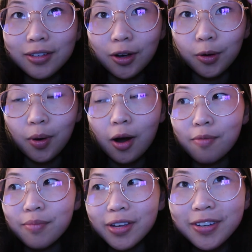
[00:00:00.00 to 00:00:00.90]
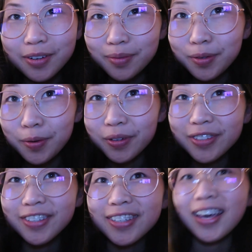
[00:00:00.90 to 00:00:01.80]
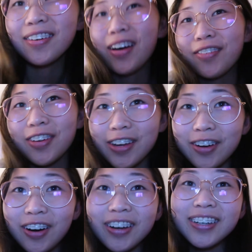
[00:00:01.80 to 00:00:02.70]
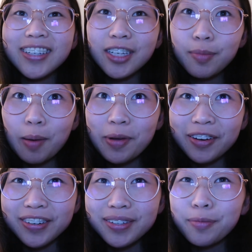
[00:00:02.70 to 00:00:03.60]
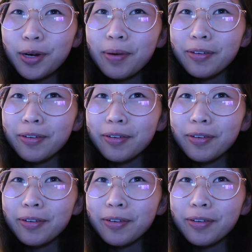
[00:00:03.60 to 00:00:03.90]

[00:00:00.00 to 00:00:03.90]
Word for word: So our midterm scores just came out for econ. Excuse my appearance, I'm wearing my